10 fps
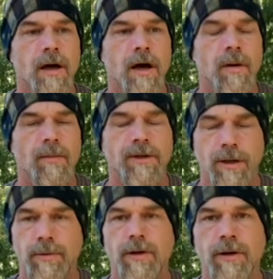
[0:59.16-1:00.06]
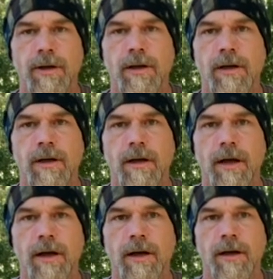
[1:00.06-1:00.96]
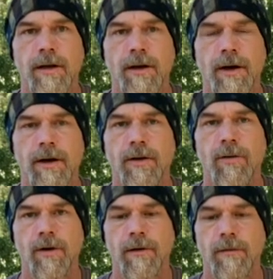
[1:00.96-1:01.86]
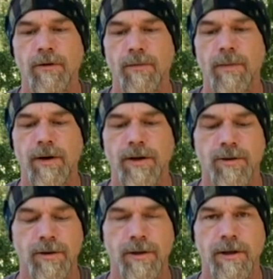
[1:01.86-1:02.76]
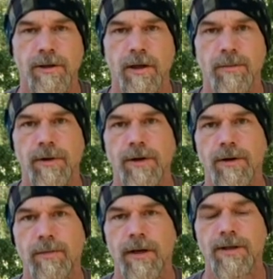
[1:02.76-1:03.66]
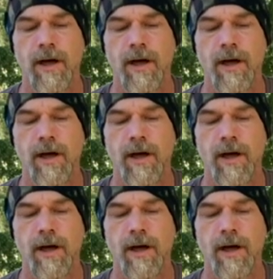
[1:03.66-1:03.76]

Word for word: Uh, but typically, a nut or a fruit bearing tree is going to be your best